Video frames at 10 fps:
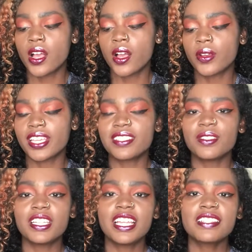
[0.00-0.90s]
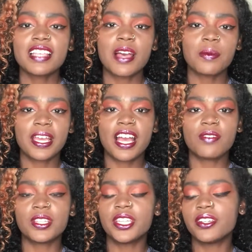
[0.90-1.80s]
Okay, so the next app I have
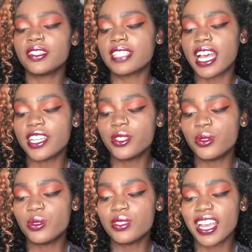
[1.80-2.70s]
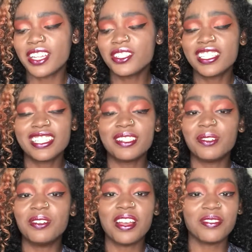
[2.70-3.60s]
on there is iTunes. I actually
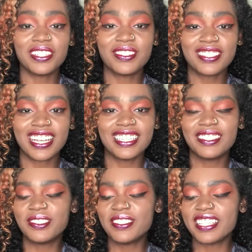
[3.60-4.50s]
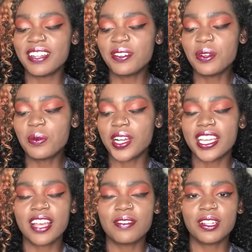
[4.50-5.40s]
don't ever use iTunes. I don't know why I
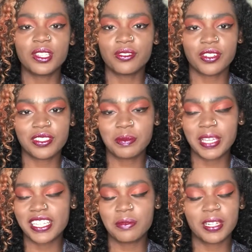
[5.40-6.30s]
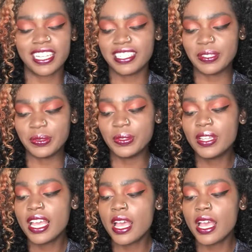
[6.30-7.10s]
have it on the first page, but I do.